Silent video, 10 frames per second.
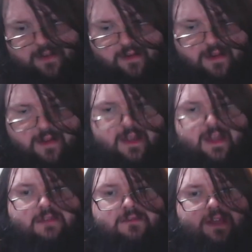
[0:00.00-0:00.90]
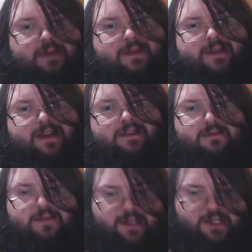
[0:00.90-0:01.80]
So if you keep your dice on
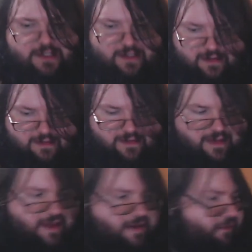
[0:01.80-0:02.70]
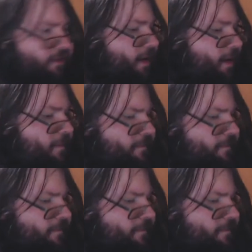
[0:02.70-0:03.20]
one of these, you can set that on top,